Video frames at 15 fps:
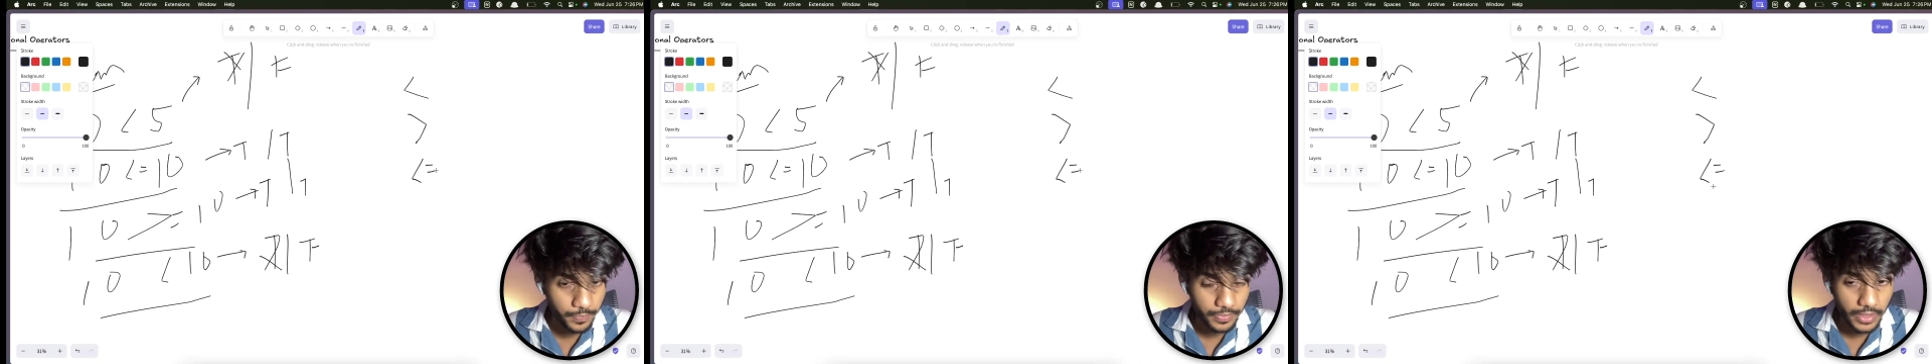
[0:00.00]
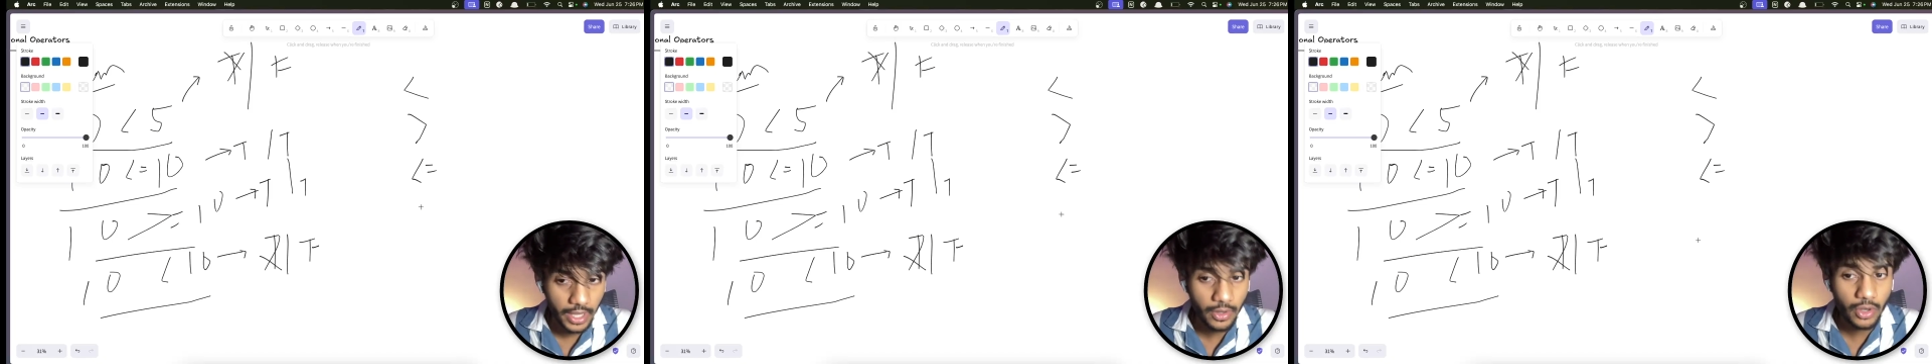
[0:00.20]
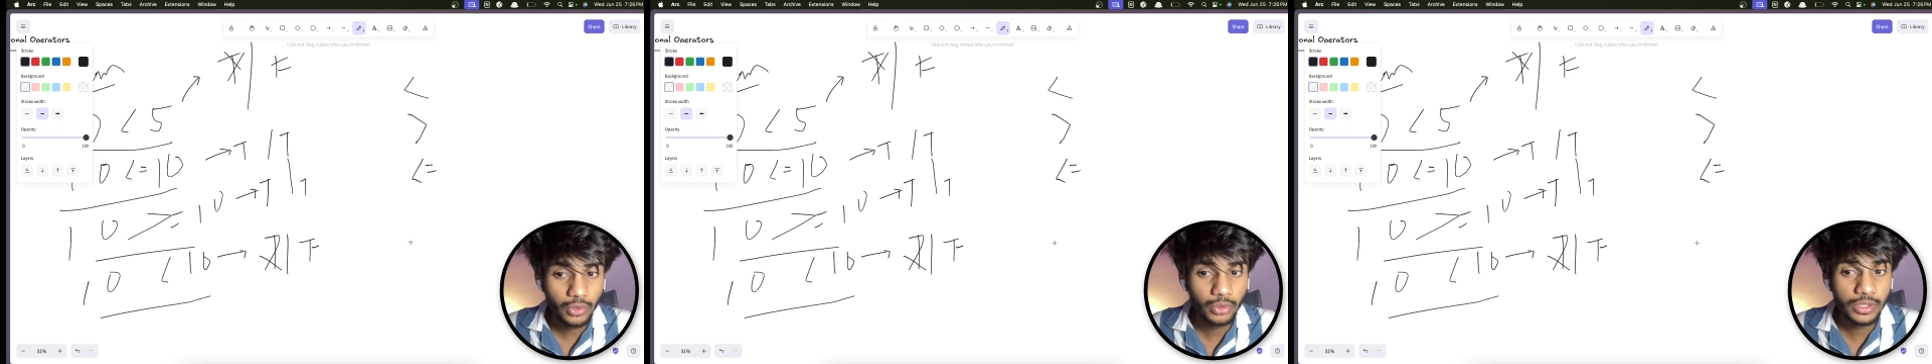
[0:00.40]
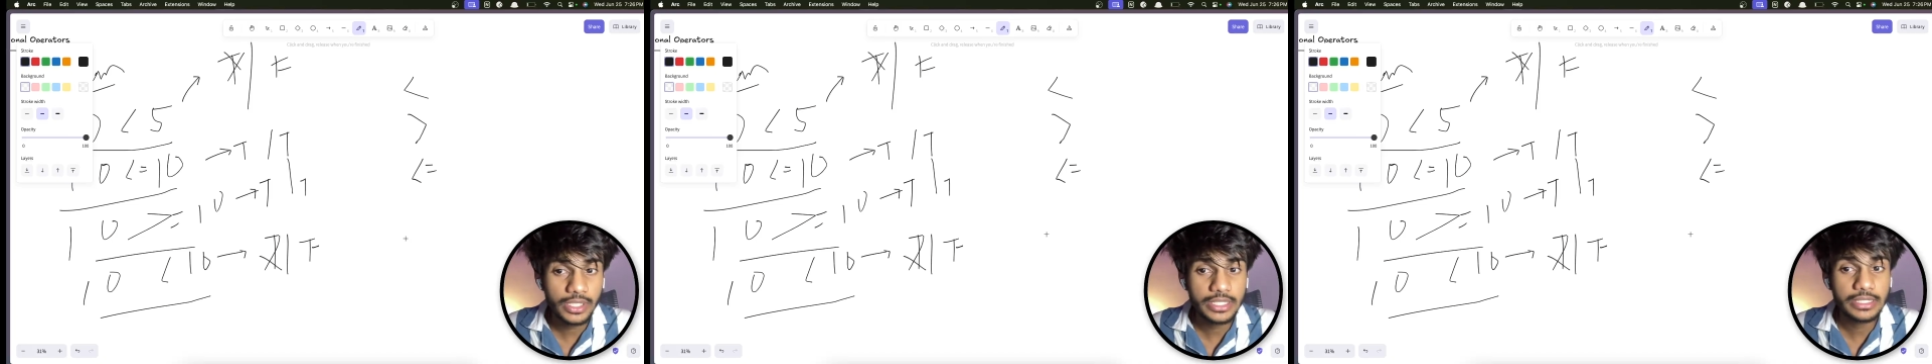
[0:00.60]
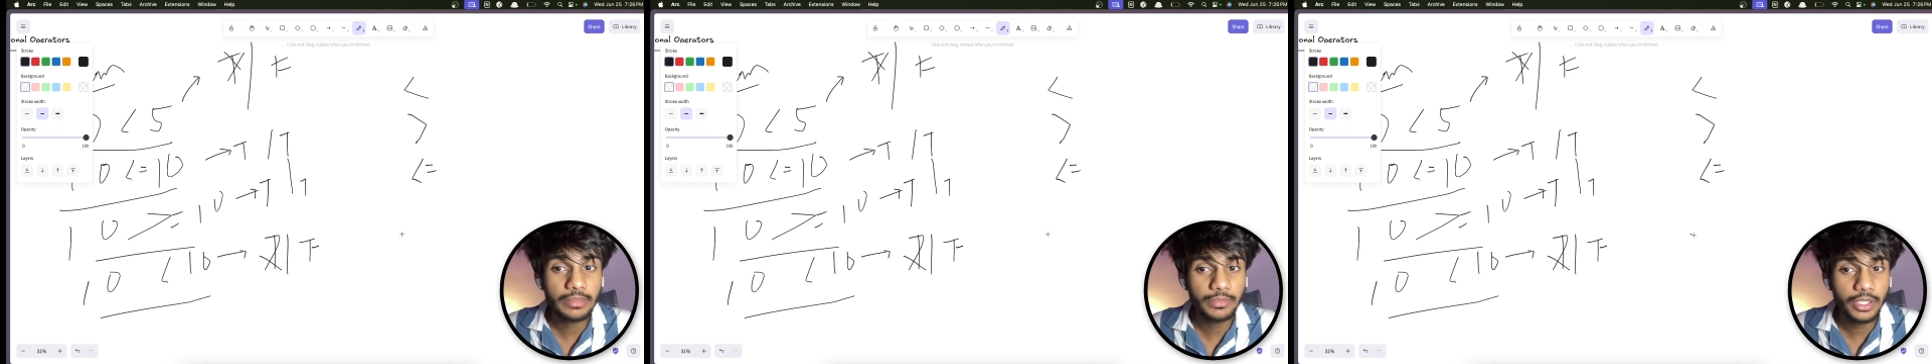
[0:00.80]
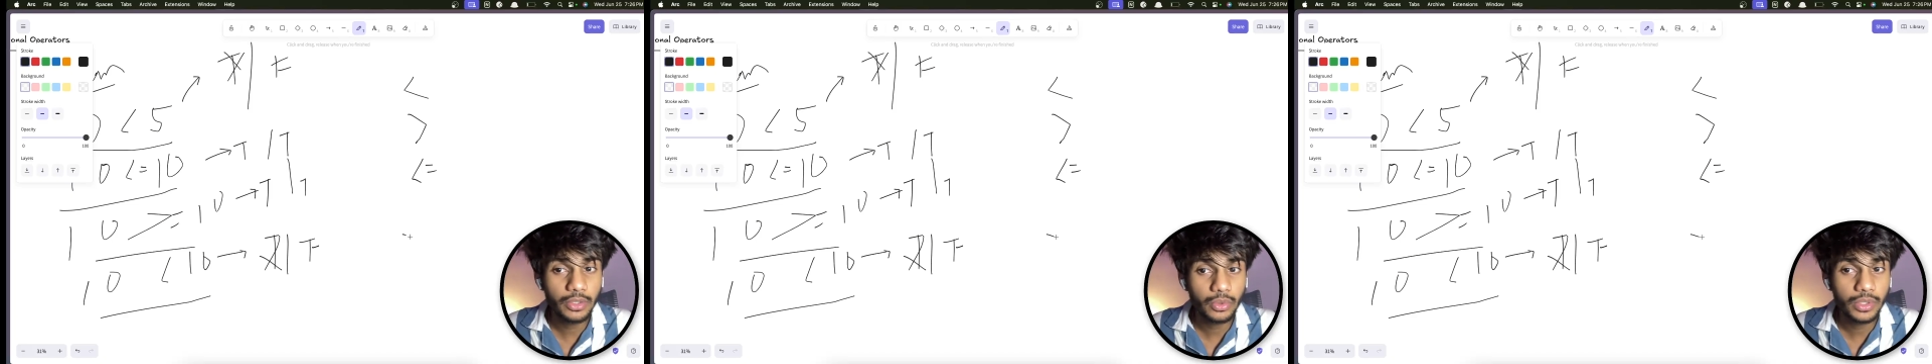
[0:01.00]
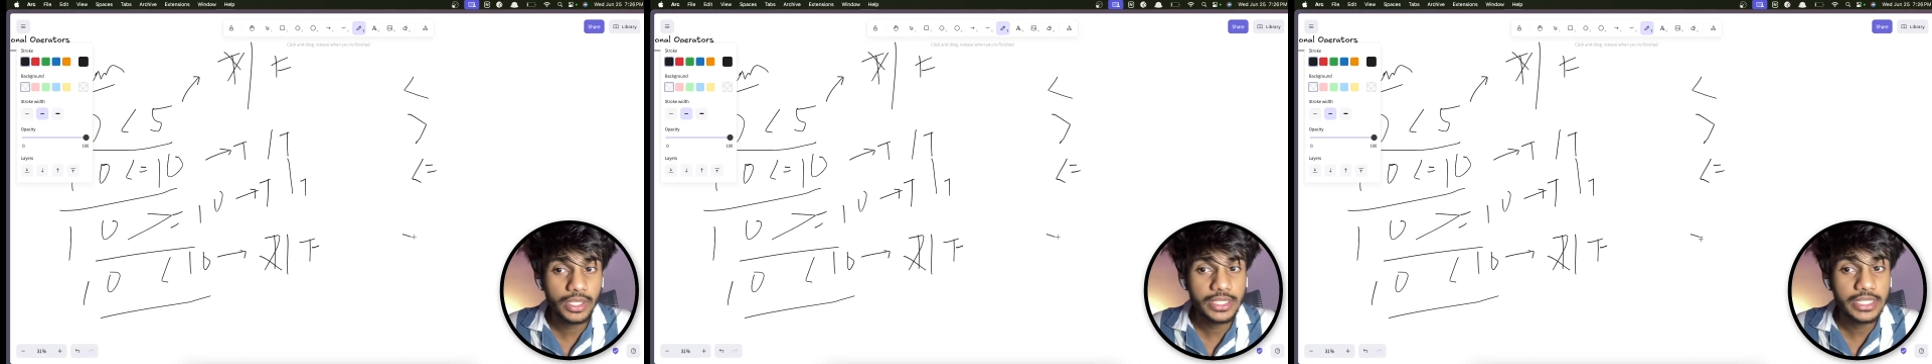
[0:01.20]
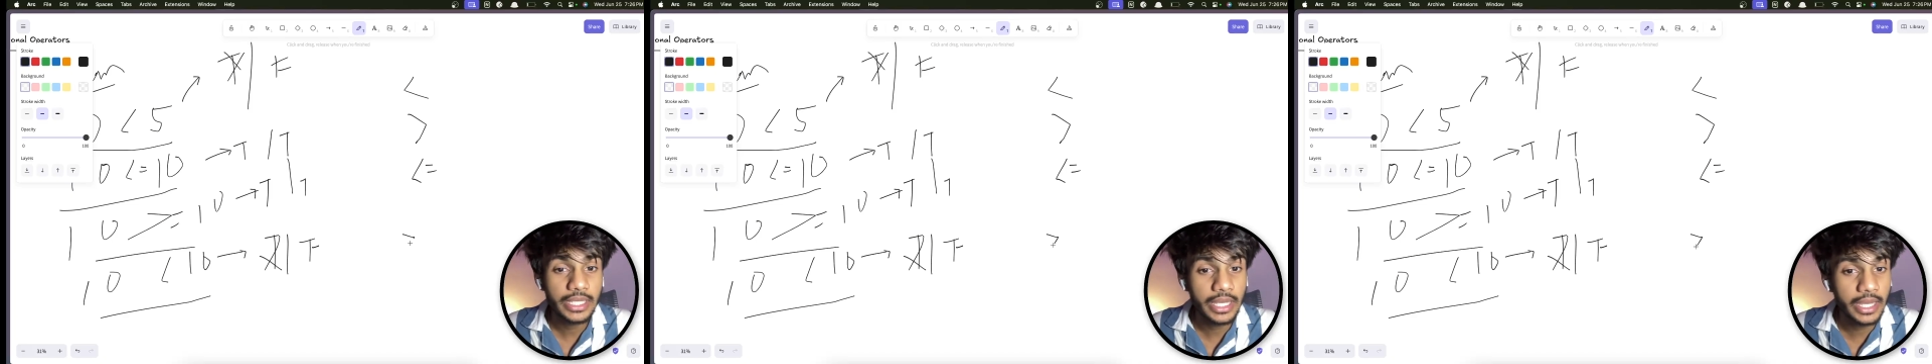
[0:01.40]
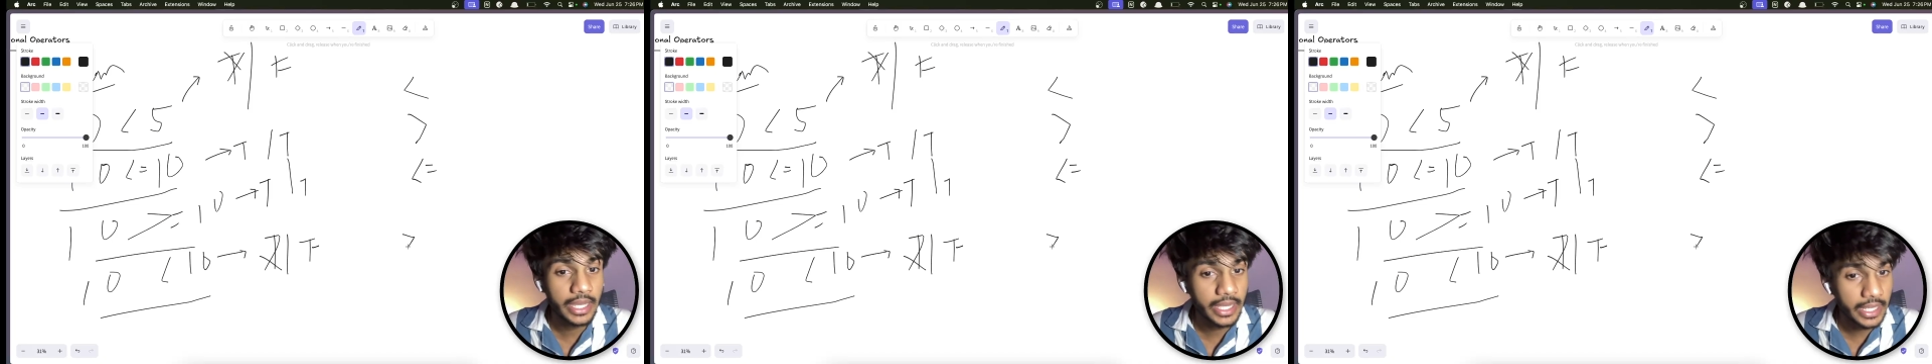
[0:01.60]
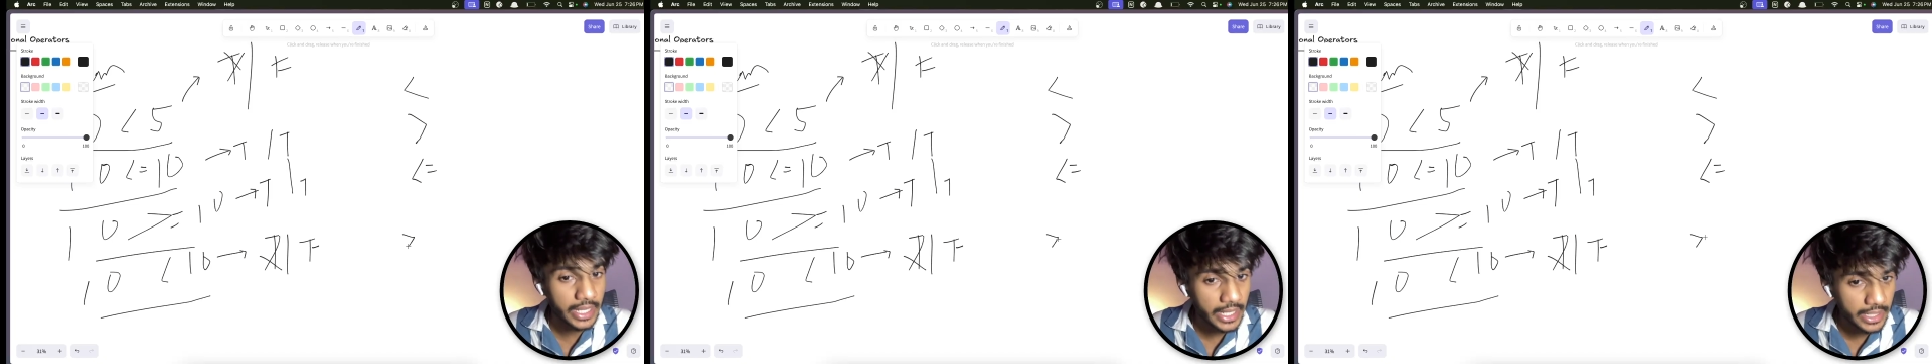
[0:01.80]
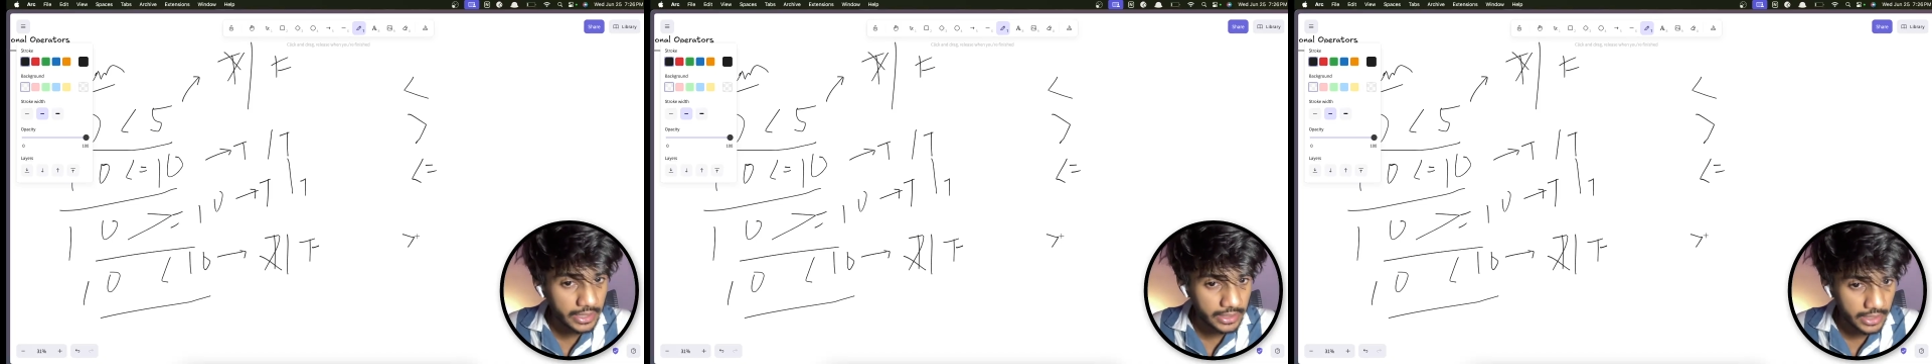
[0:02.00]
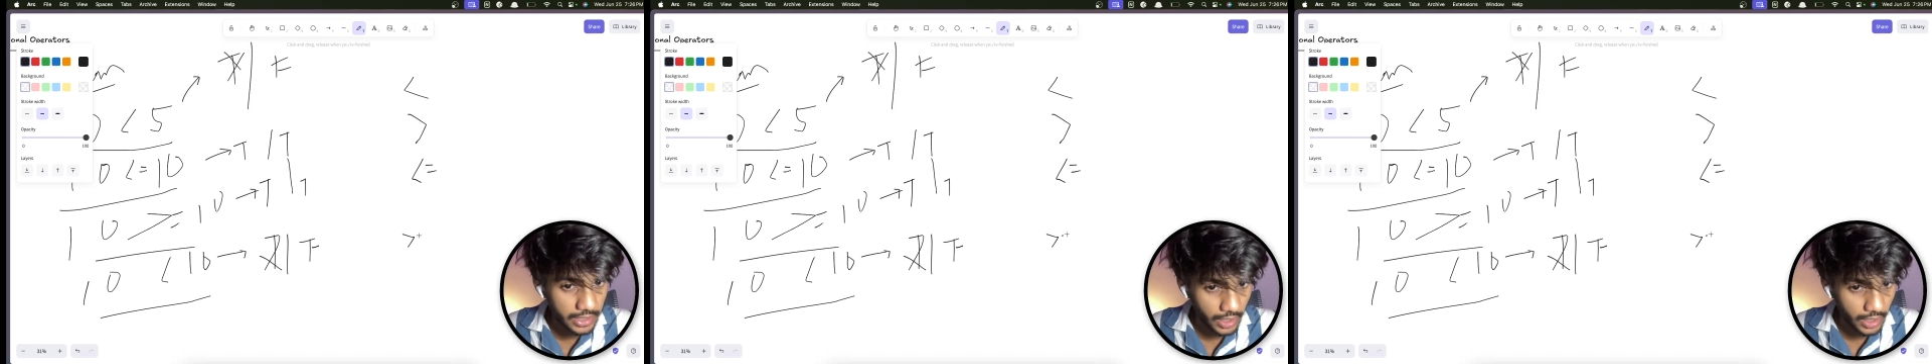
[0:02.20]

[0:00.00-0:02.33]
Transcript: I got to know there is something known as greater than